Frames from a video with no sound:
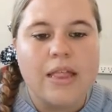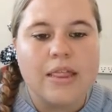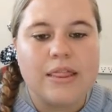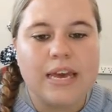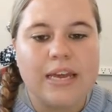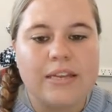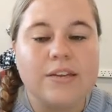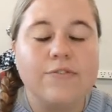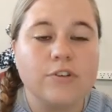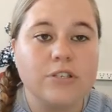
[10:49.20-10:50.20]
Then,
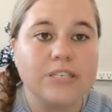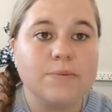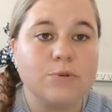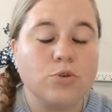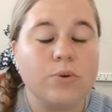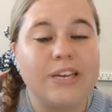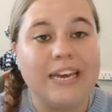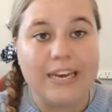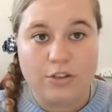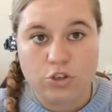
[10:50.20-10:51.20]
differences between
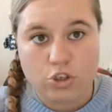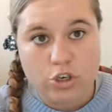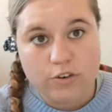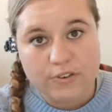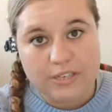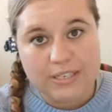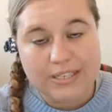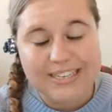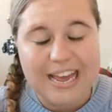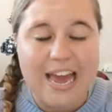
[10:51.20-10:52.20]

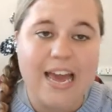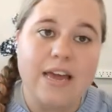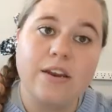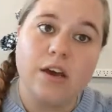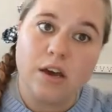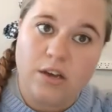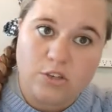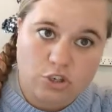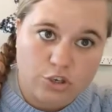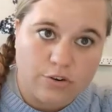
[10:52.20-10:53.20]
insurance and
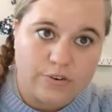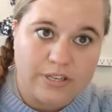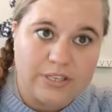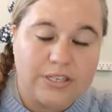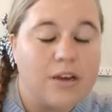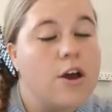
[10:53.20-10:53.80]
assurance.